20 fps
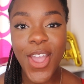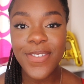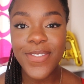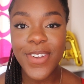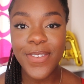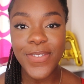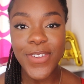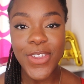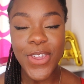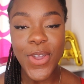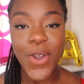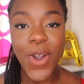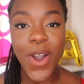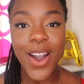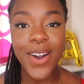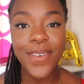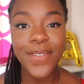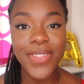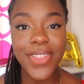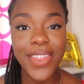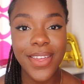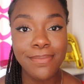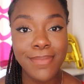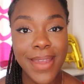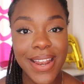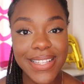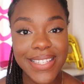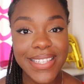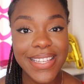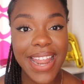overview of the
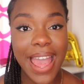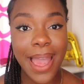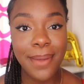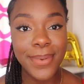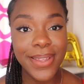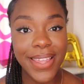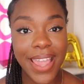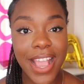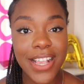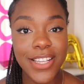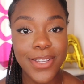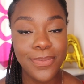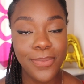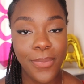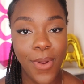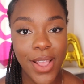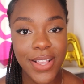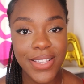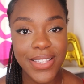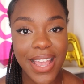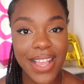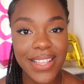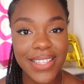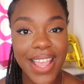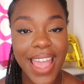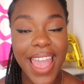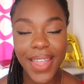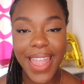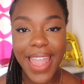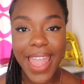medicine application process.